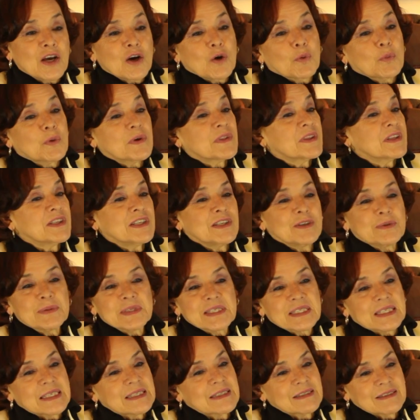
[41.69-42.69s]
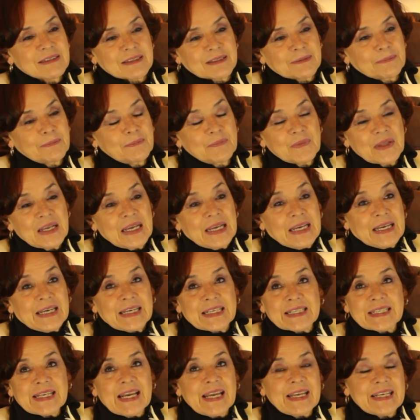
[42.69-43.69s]
With the new system,
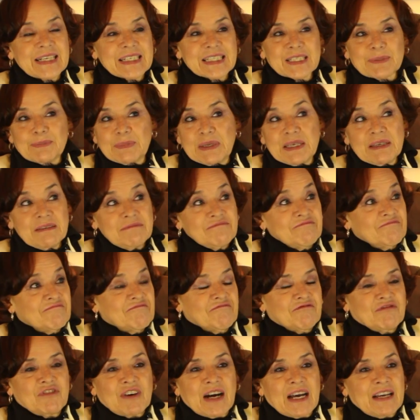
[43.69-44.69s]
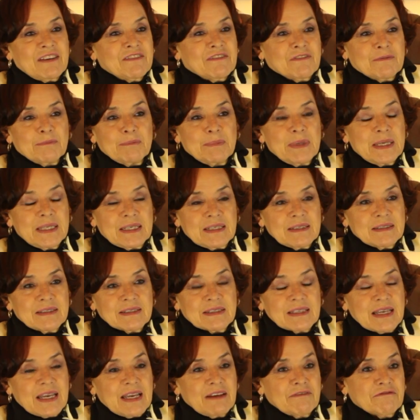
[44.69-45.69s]
it takes me 5 minutes
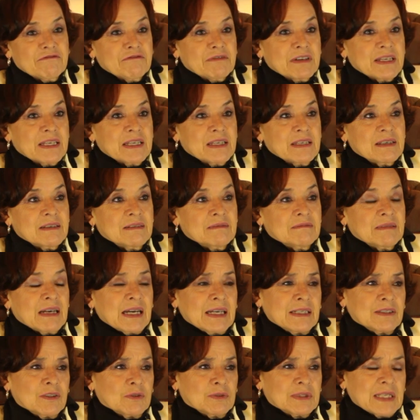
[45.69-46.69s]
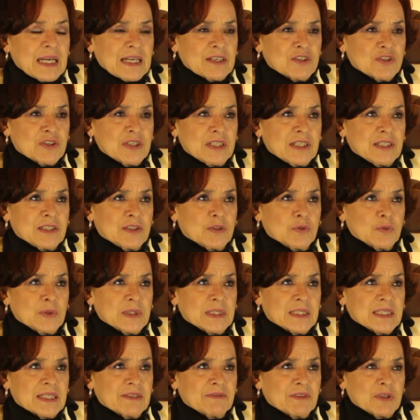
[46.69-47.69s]
I don't actually do
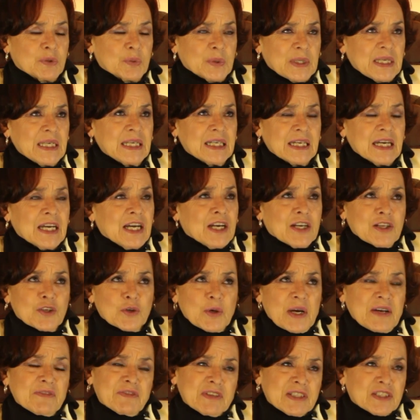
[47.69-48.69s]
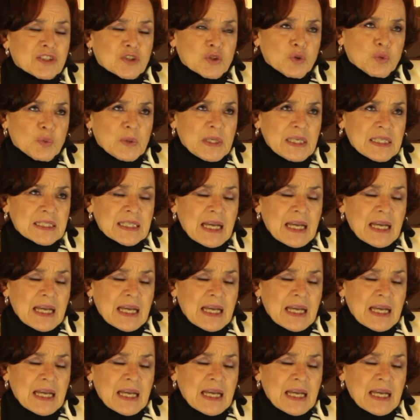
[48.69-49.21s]
it every week, nor every 2 weeks.